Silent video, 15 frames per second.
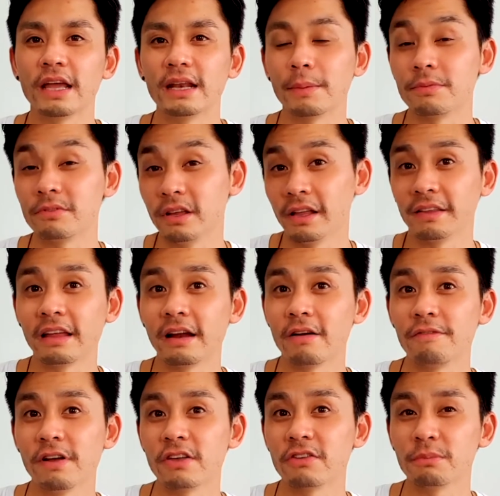up selling their
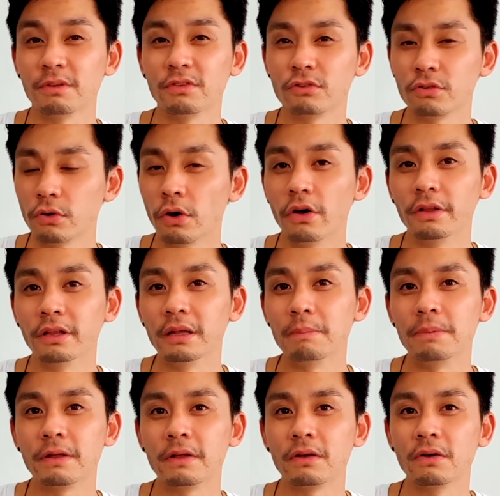investments too early,
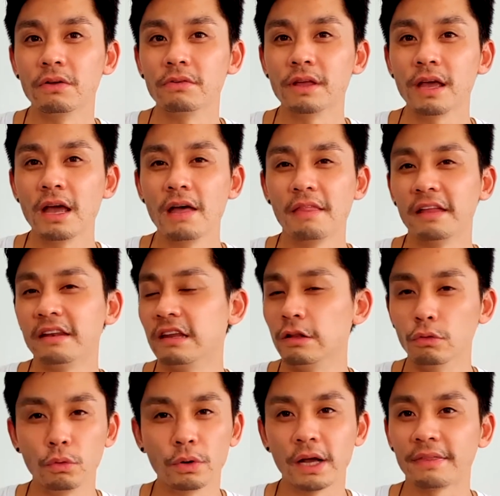because they
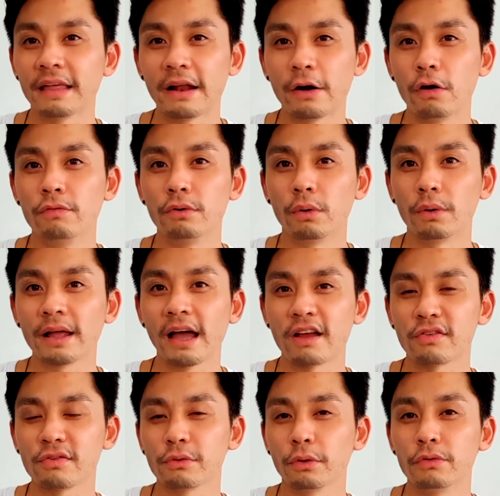didn't look at that overall cash
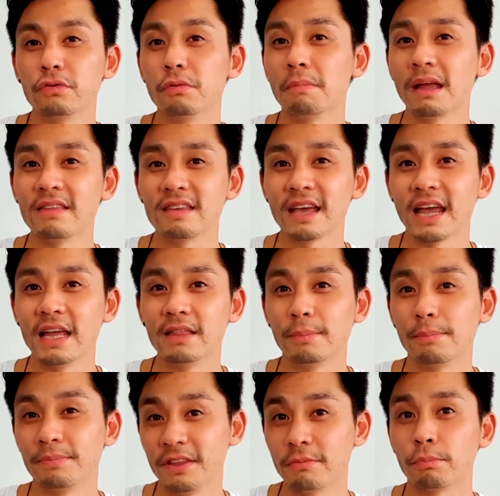flow to maintain
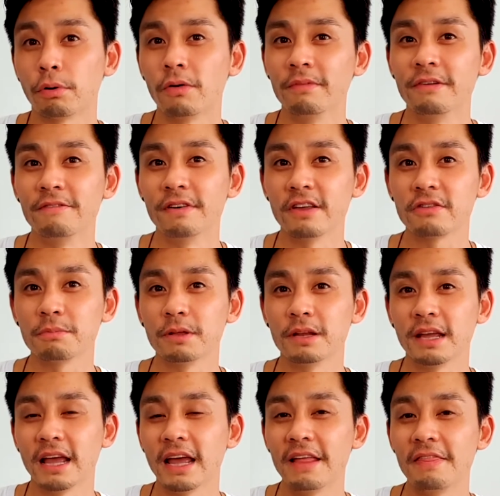this investment,
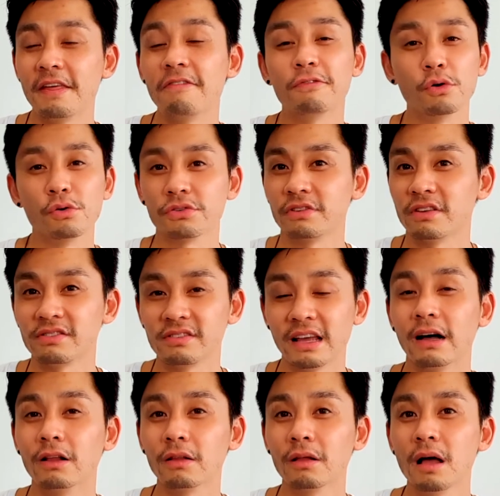and they're forced to
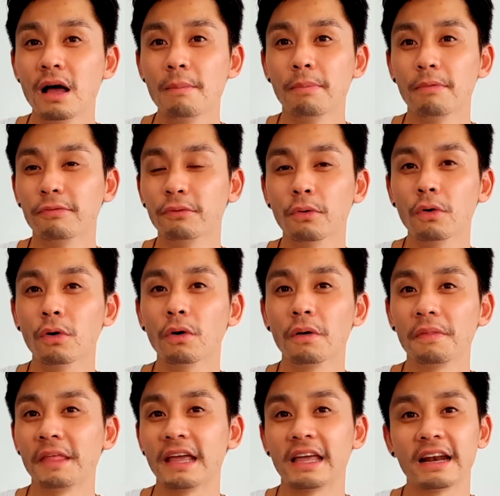sell before
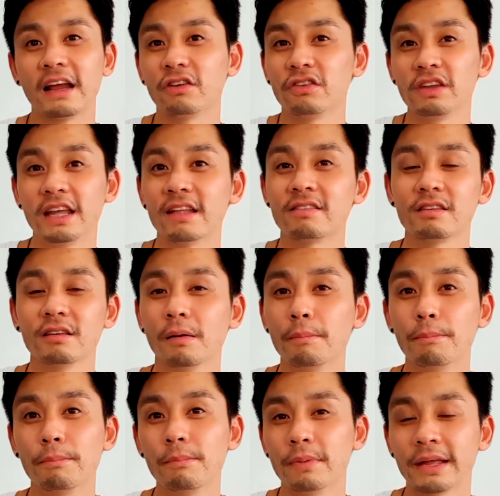they can actually get some
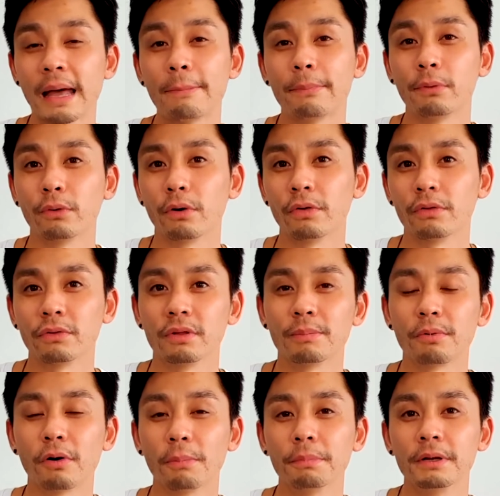capital growth on the
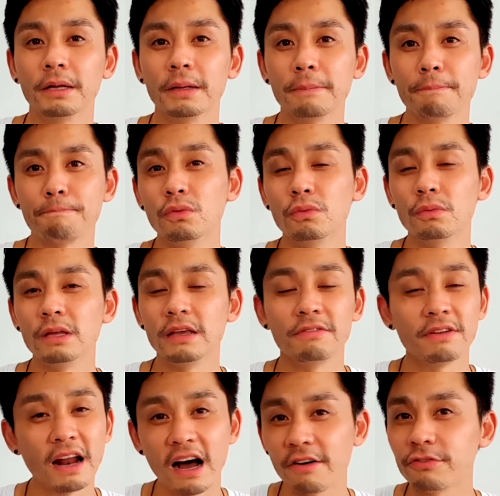property.
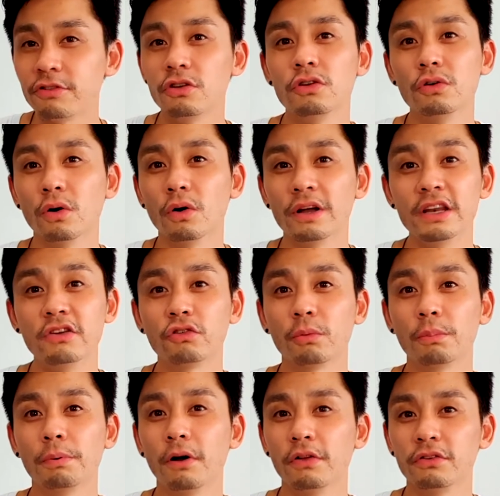Even after your initial
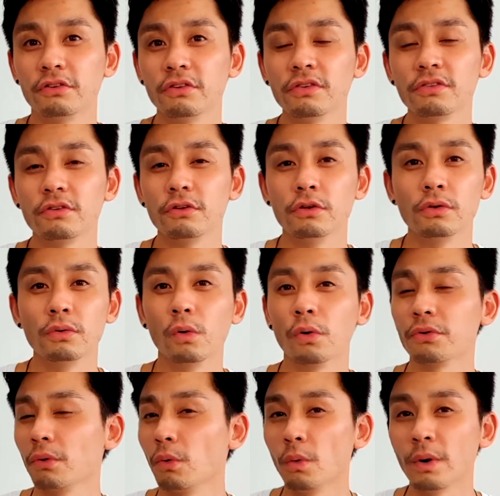purchase, you
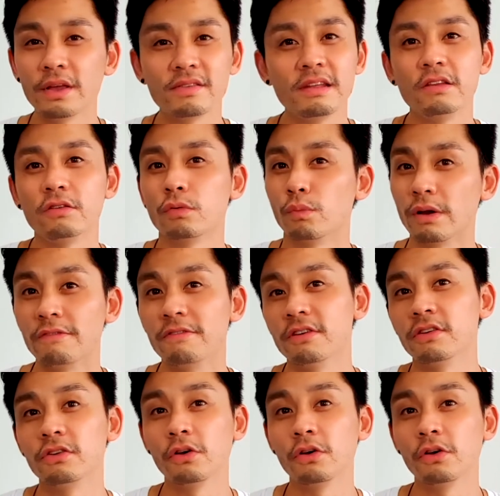always need to revisit your